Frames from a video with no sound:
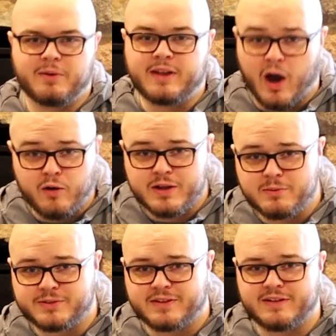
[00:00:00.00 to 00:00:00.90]
When Cody
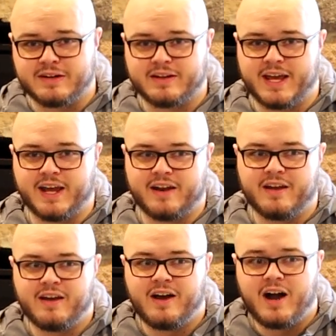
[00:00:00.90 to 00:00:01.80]
was a little
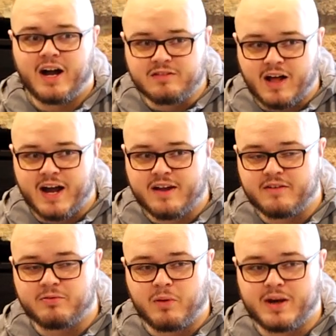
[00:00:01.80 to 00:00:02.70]
kid, a lot
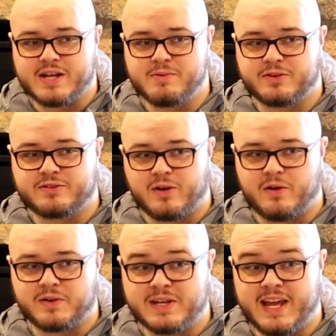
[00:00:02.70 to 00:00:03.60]
of what he was
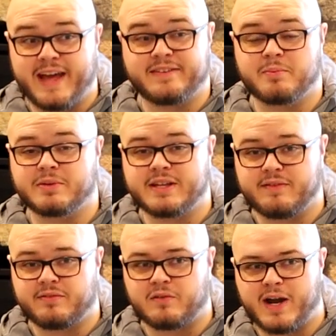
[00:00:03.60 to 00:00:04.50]
told he had to
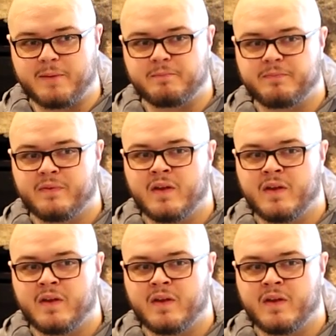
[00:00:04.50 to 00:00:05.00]
believe, right?